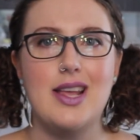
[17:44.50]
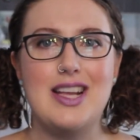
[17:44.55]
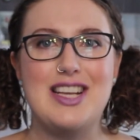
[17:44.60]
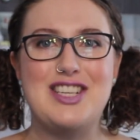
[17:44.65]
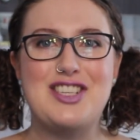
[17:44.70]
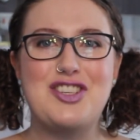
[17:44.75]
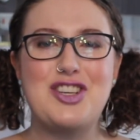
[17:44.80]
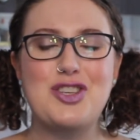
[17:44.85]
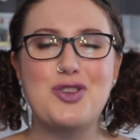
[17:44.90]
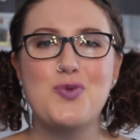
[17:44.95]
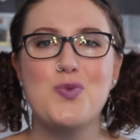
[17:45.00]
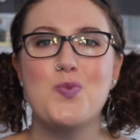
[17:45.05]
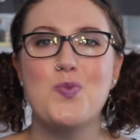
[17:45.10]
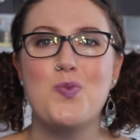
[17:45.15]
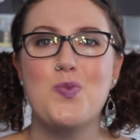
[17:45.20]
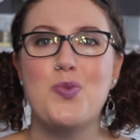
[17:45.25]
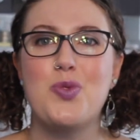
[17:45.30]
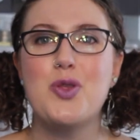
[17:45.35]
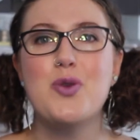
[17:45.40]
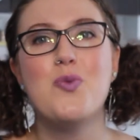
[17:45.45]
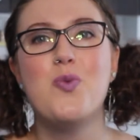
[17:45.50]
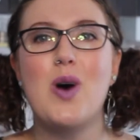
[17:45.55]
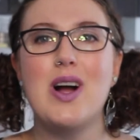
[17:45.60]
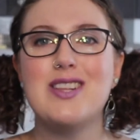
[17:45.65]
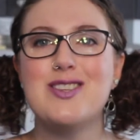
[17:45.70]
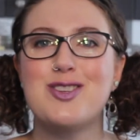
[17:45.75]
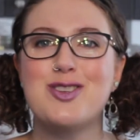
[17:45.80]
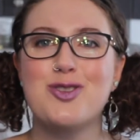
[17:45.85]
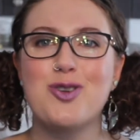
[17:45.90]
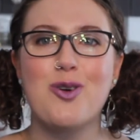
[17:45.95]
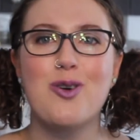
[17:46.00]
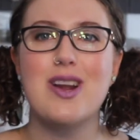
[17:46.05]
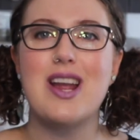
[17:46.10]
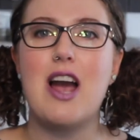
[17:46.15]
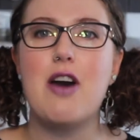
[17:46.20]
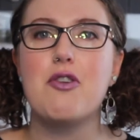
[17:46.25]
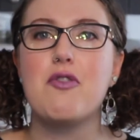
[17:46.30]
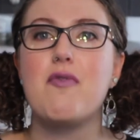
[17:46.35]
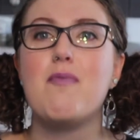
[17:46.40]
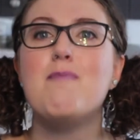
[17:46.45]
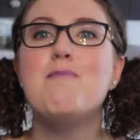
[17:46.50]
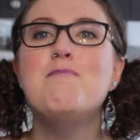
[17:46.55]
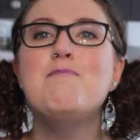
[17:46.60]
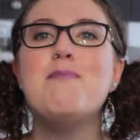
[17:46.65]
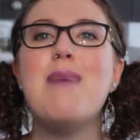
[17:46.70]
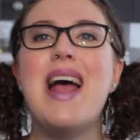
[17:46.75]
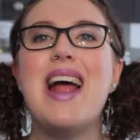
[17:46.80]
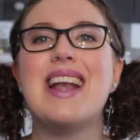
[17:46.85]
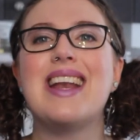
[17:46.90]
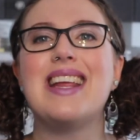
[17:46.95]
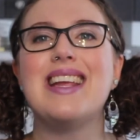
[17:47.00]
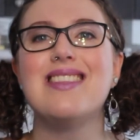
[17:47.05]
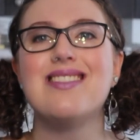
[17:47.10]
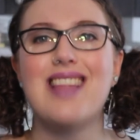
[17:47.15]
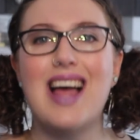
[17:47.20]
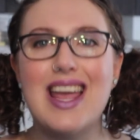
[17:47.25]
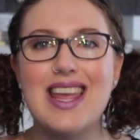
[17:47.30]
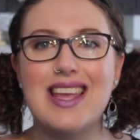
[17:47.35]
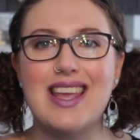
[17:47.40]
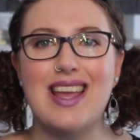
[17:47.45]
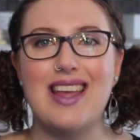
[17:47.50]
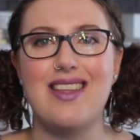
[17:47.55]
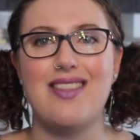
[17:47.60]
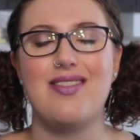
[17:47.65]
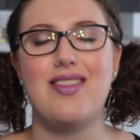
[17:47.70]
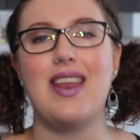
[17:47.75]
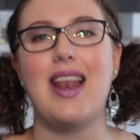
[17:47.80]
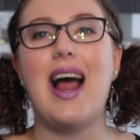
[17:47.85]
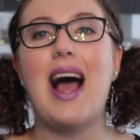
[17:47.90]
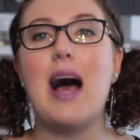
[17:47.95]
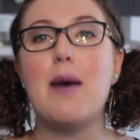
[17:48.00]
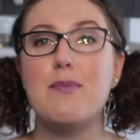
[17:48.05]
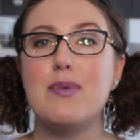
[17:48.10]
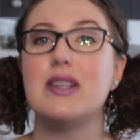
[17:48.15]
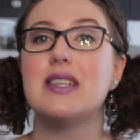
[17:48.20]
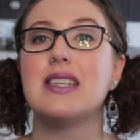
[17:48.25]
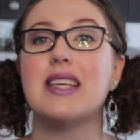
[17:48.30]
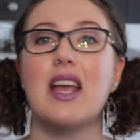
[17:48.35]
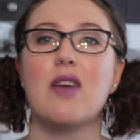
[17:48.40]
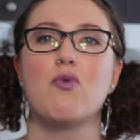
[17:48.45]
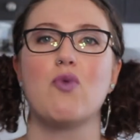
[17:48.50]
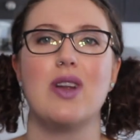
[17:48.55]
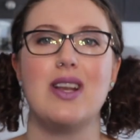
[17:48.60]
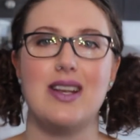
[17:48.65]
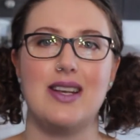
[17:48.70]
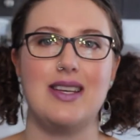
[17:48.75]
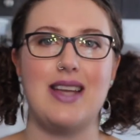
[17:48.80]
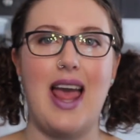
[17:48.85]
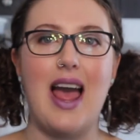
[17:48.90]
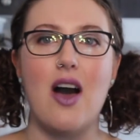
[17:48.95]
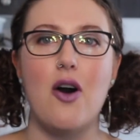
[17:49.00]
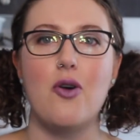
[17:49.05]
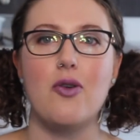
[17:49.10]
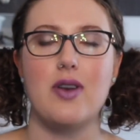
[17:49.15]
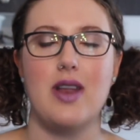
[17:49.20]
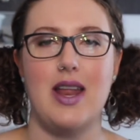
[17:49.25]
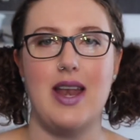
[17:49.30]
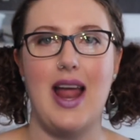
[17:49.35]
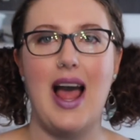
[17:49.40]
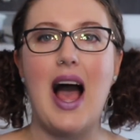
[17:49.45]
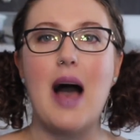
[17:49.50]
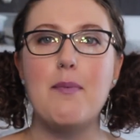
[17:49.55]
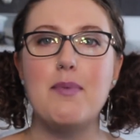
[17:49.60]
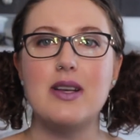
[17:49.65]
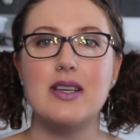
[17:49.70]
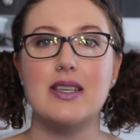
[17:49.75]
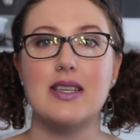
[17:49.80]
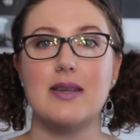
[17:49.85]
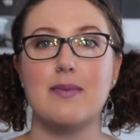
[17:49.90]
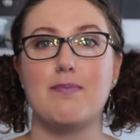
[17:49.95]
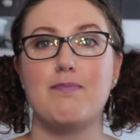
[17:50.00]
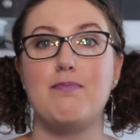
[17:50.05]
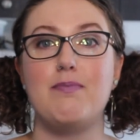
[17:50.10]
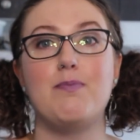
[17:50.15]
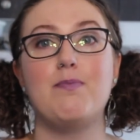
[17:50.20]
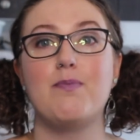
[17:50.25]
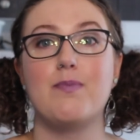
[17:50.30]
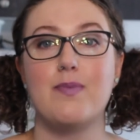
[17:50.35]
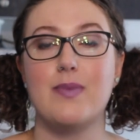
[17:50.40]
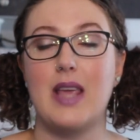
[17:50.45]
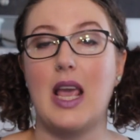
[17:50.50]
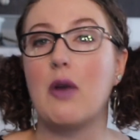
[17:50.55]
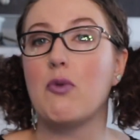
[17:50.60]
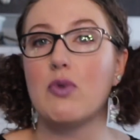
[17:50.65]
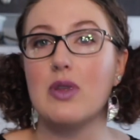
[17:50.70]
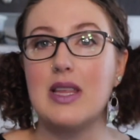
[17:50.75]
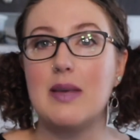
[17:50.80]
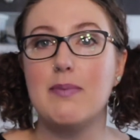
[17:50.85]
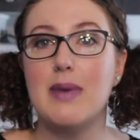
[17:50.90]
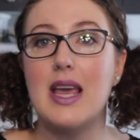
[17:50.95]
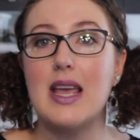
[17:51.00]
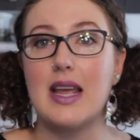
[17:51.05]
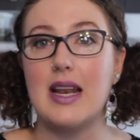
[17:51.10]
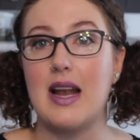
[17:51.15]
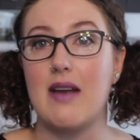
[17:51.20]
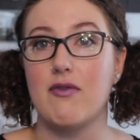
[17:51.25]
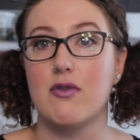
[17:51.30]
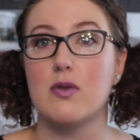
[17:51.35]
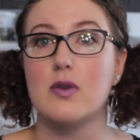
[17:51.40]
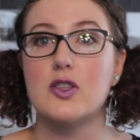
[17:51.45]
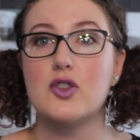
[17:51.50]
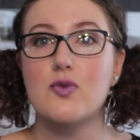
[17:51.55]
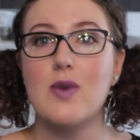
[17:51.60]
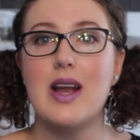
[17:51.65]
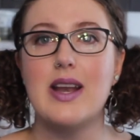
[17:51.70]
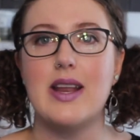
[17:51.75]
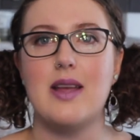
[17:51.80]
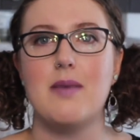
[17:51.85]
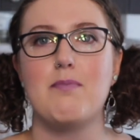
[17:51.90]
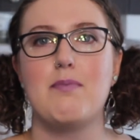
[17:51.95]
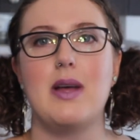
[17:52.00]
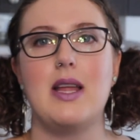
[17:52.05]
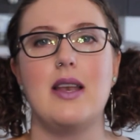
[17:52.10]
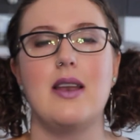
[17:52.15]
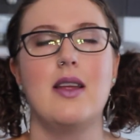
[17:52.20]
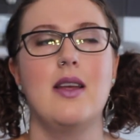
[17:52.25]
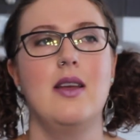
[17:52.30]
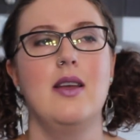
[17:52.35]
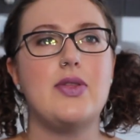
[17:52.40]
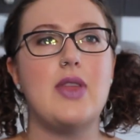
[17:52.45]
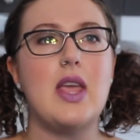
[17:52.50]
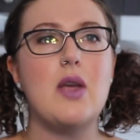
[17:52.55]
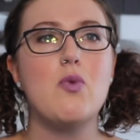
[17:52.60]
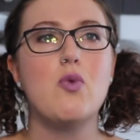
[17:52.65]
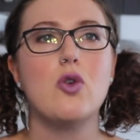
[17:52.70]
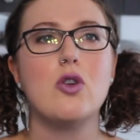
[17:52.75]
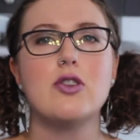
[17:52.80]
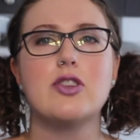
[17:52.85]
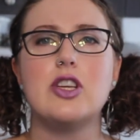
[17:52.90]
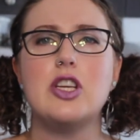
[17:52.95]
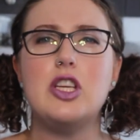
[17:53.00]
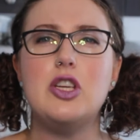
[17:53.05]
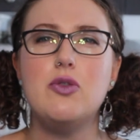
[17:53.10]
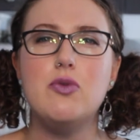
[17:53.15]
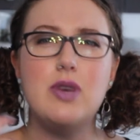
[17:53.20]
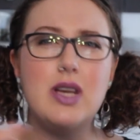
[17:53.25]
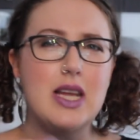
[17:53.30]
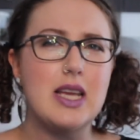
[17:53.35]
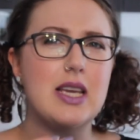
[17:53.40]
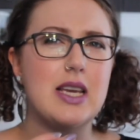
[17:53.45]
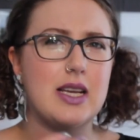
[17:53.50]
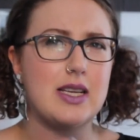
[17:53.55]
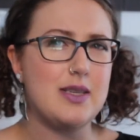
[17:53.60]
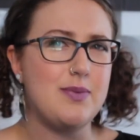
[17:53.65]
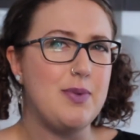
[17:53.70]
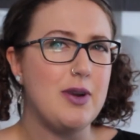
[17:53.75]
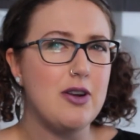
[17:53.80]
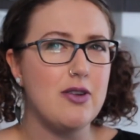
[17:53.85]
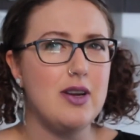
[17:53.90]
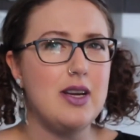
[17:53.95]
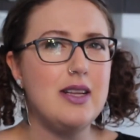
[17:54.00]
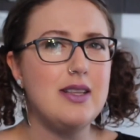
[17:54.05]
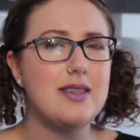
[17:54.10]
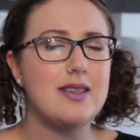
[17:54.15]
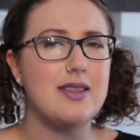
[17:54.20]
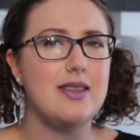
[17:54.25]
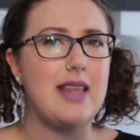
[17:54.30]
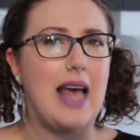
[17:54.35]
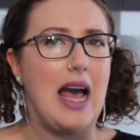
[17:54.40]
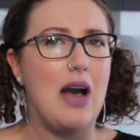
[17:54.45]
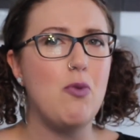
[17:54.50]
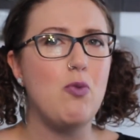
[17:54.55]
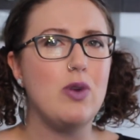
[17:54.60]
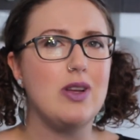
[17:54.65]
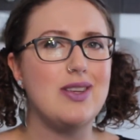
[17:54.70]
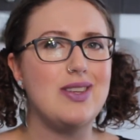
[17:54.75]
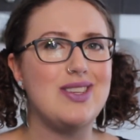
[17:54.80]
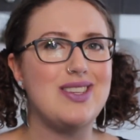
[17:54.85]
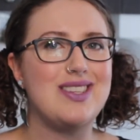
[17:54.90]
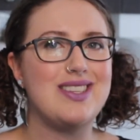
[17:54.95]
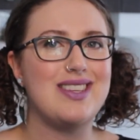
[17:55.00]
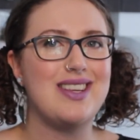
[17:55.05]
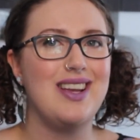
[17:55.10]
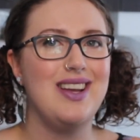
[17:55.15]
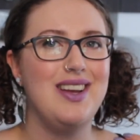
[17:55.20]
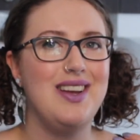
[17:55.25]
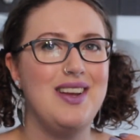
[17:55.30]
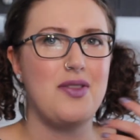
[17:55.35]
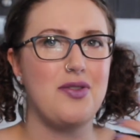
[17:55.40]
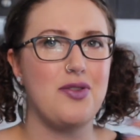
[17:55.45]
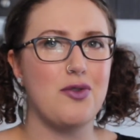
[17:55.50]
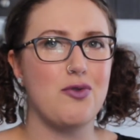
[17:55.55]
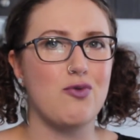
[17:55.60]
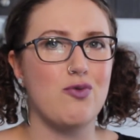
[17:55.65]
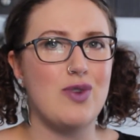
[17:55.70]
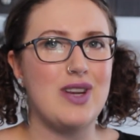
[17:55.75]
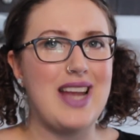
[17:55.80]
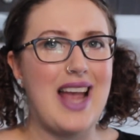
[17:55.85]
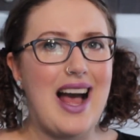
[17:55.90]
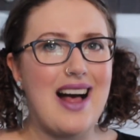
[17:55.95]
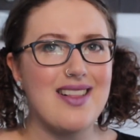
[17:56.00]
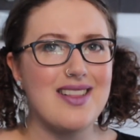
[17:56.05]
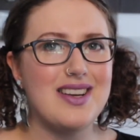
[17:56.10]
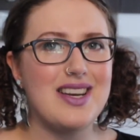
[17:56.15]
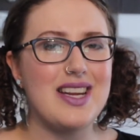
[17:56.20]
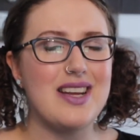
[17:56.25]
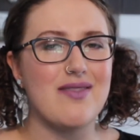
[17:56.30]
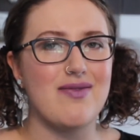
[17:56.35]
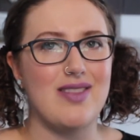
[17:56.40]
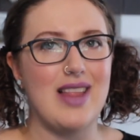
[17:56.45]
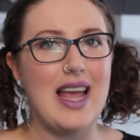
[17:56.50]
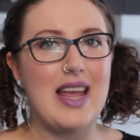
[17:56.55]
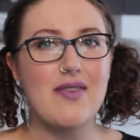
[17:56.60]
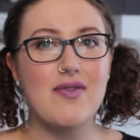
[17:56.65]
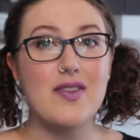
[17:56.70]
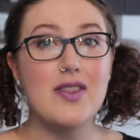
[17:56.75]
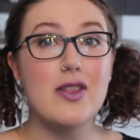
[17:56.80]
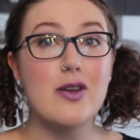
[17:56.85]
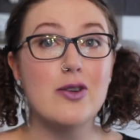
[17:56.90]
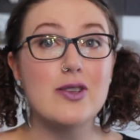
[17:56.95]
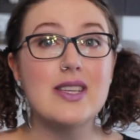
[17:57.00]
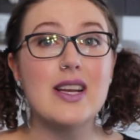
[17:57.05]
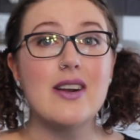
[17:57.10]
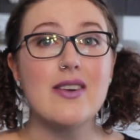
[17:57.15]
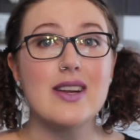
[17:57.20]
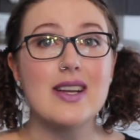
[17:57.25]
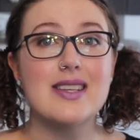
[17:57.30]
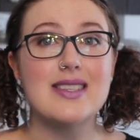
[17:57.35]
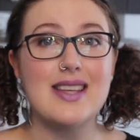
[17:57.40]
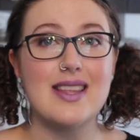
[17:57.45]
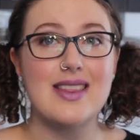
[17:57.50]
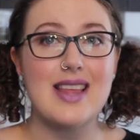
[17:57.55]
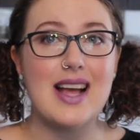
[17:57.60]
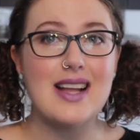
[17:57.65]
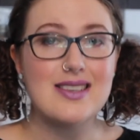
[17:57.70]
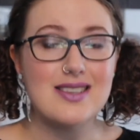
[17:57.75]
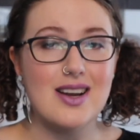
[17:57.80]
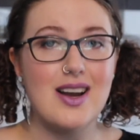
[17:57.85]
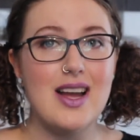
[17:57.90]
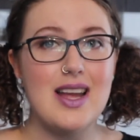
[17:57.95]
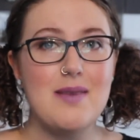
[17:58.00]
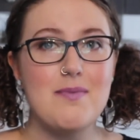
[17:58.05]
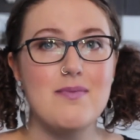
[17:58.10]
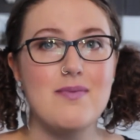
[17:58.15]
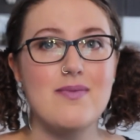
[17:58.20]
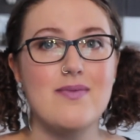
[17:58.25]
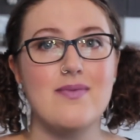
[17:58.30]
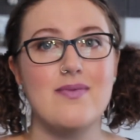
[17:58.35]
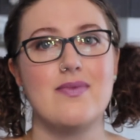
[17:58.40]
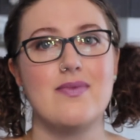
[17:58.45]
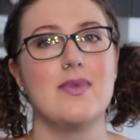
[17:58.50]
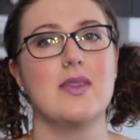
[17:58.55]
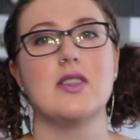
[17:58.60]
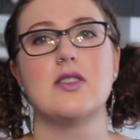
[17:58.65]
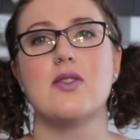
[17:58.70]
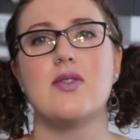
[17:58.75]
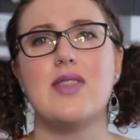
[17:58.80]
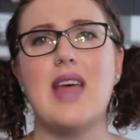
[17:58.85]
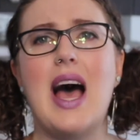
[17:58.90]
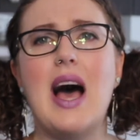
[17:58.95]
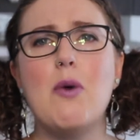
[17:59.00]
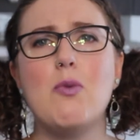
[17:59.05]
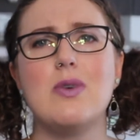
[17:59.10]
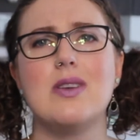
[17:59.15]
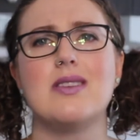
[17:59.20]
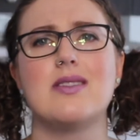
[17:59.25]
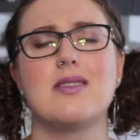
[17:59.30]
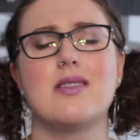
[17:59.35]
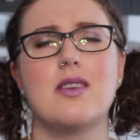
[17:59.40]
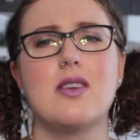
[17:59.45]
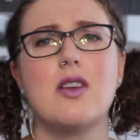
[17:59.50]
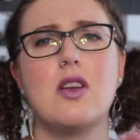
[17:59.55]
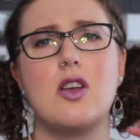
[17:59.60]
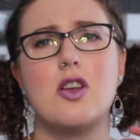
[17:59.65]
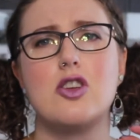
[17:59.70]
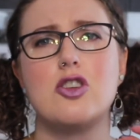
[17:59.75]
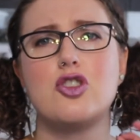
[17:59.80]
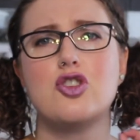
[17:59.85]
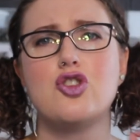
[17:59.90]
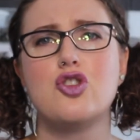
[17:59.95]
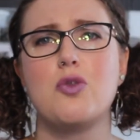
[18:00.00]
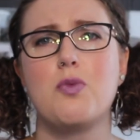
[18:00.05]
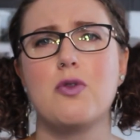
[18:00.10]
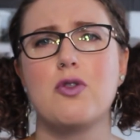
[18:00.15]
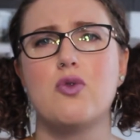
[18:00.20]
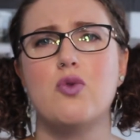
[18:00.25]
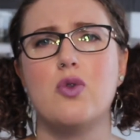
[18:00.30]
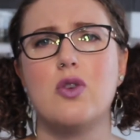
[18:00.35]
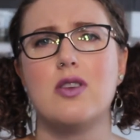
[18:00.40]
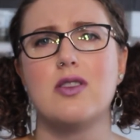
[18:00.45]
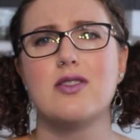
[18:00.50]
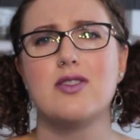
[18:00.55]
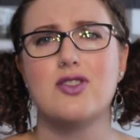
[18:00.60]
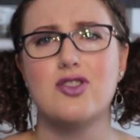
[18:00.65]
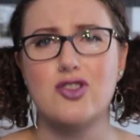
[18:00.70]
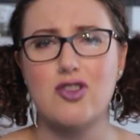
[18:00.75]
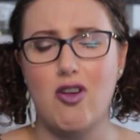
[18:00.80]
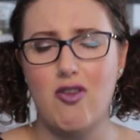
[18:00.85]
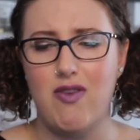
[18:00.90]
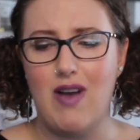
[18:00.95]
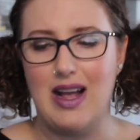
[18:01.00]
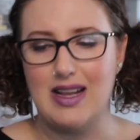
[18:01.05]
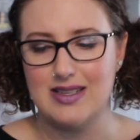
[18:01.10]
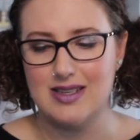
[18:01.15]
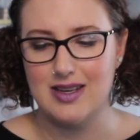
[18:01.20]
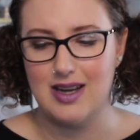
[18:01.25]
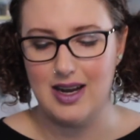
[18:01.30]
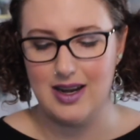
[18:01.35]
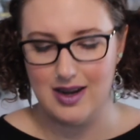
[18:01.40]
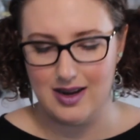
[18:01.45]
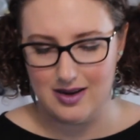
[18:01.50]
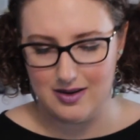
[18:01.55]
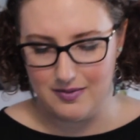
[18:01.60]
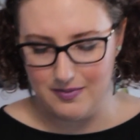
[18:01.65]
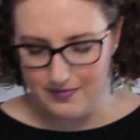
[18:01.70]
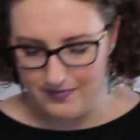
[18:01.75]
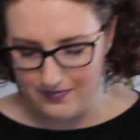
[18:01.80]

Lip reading: is just the one story out of many like it that happened to get written down and happened to get really big and everyone's read it. But they weren't a unique experience. That was the reality of life in those areas at that time. So that was super cool, so fascinating.